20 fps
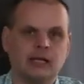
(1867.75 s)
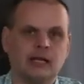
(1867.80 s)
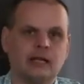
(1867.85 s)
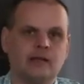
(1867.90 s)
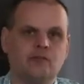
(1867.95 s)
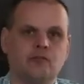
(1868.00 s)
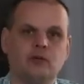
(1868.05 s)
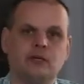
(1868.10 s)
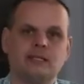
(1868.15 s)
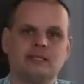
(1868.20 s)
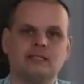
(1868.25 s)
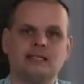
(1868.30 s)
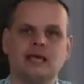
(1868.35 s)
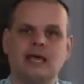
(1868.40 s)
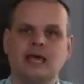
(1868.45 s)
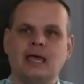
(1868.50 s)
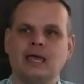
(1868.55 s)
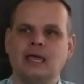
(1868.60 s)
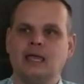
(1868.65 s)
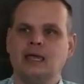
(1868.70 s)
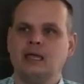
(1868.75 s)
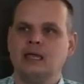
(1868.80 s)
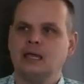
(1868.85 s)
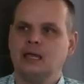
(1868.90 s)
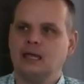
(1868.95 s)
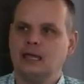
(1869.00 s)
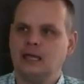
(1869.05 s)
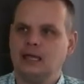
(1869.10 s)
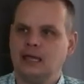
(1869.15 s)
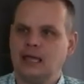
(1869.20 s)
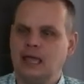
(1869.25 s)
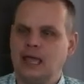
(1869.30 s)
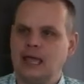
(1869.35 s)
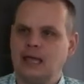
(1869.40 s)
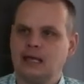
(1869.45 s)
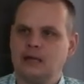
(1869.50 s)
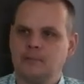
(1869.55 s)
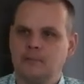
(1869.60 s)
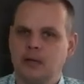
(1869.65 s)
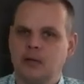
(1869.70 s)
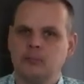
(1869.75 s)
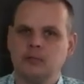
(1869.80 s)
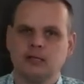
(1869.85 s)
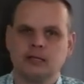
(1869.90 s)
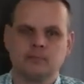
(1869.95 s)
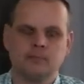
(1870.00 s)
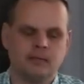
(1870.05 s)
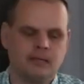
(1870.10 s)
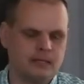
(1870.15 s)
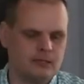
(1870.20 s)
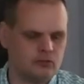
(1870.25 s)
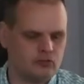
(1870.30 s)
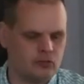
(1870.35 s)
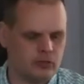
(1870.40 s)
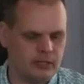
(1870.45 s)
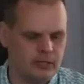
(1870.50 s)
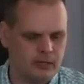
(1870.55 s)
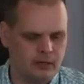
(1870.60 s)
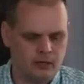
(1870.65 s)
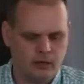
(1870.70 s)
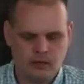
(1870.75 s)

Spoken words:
if we say he had a public ministry